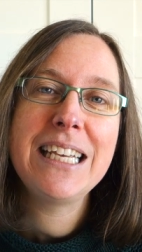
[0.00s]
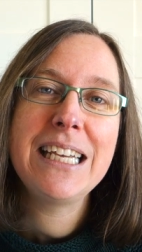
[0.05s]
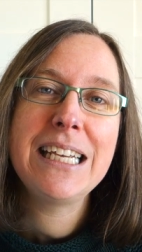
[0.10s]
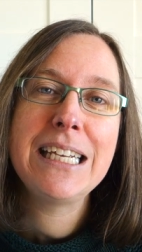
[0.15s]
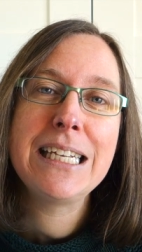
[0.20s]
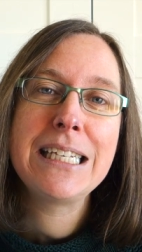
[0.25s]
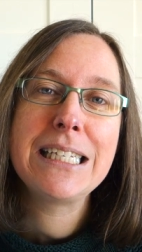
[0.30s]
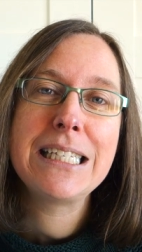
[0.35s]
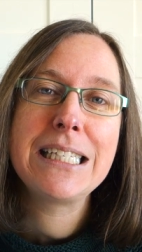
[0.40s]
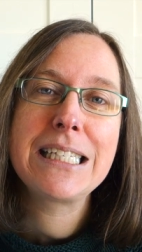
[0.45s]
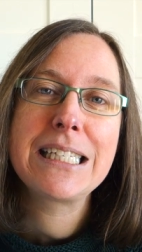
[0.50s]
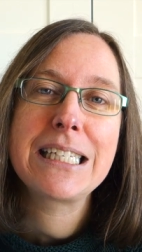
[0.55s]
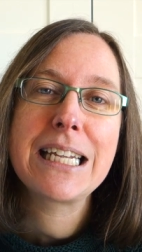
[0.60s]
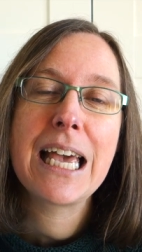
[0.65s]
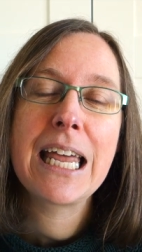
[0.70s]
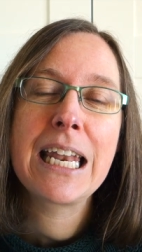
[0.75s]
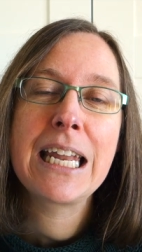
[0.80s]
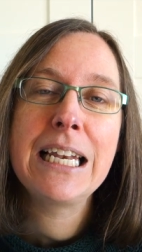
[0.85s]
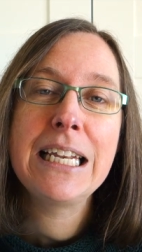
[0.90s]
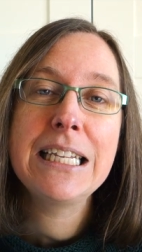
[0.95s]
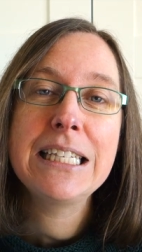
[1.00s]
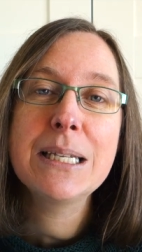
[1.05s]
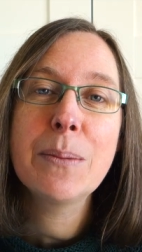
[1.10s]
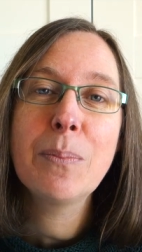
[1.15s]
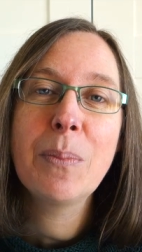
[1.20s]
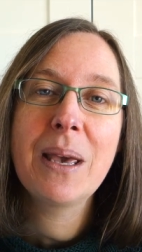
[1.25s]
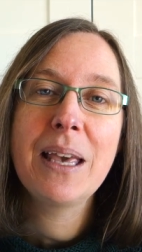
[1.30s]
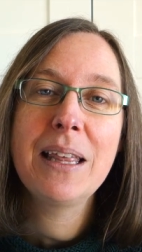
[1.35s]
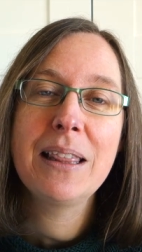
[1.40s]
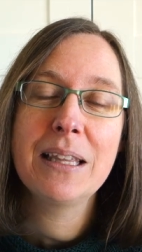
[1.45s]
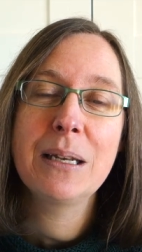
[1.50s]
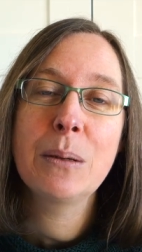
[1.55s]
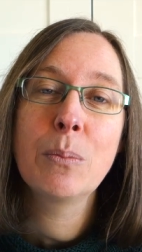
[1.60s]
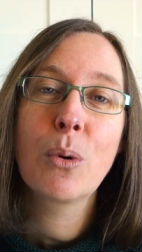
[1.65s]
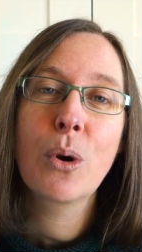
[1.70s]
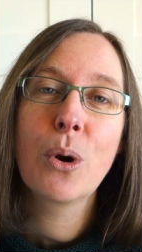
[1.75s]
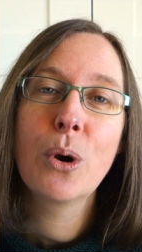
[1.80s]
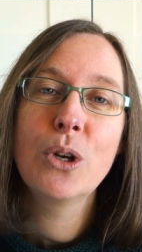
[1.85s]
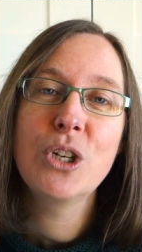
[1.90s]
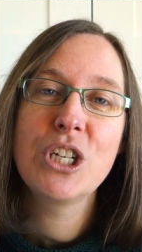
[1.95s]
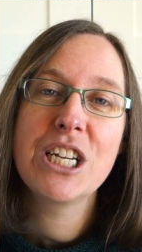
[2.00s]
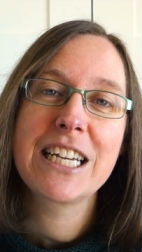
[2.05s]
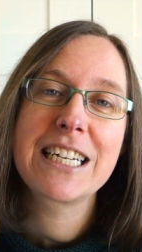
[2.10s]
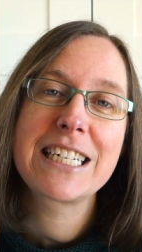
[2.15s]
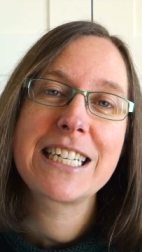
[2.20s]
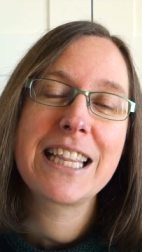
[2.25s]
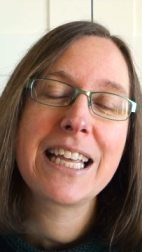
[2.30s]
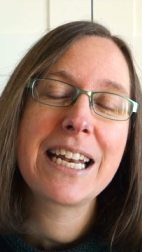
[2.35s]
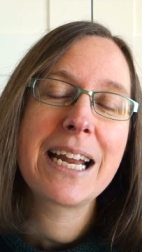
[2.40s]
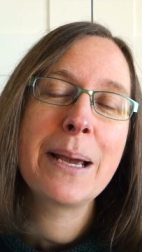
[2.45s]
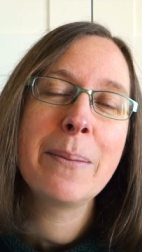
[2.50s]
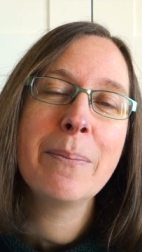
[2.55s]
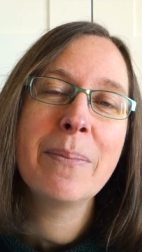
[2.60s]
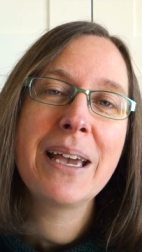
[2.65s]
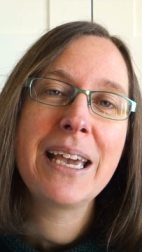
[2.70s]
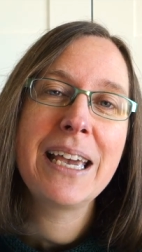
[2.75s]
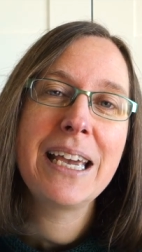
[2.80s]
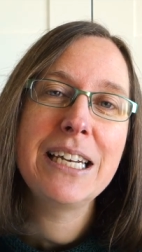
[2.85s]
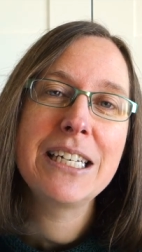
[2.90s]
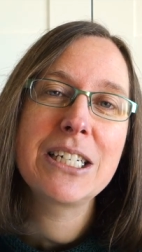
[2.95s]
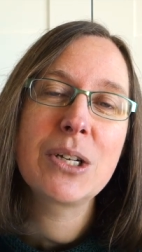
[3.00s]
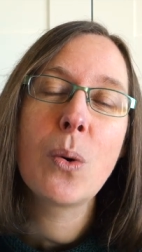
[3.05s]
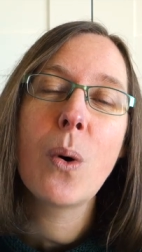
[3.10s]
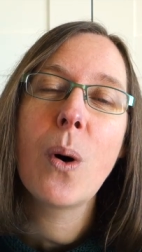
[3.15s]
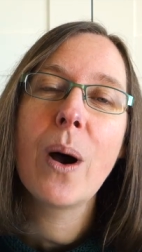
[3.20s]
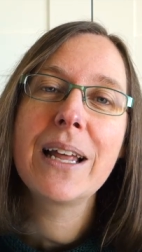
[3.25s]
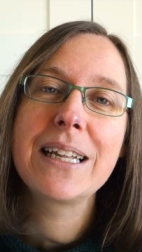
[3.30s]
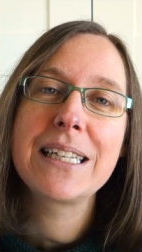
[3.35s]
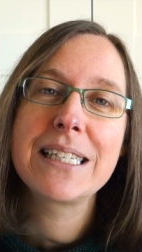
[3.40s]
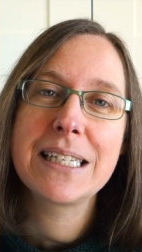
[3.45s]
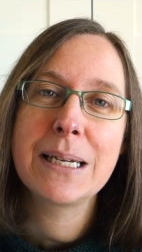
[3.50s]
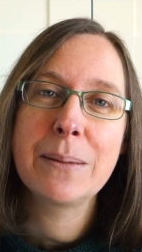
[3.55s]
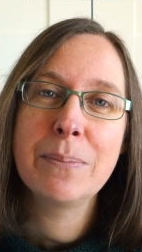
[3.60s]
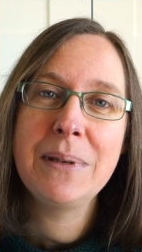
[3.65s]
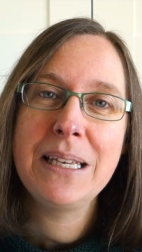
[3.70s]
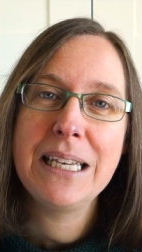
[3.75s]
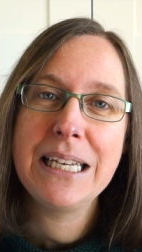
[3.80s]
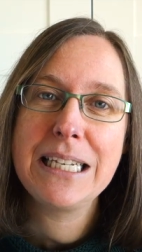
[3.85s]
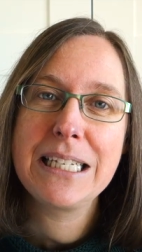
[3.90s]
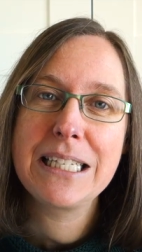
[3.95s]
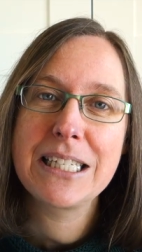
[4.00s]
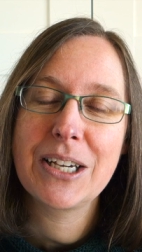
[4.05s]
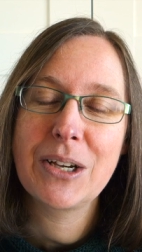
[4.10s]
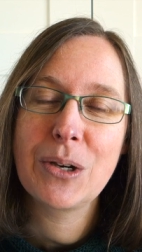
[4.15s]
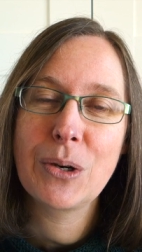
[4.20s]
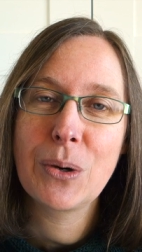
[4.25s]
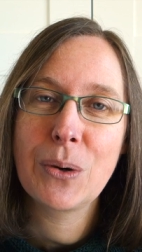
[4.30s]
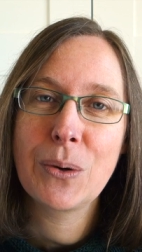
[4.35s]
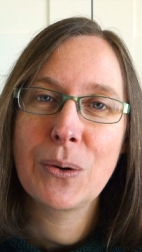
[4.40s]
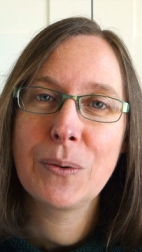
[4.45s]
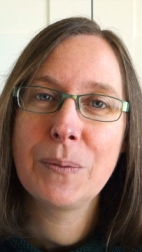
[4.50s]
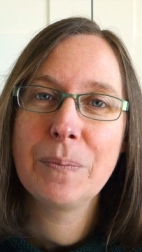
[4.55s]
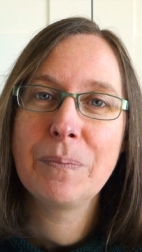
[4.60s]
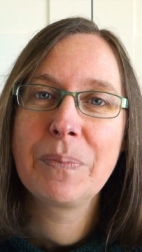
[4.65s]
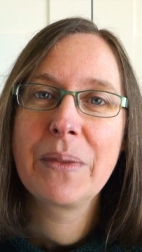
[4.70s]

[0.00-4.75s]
is an Elizabethan project that I made quite some years ago.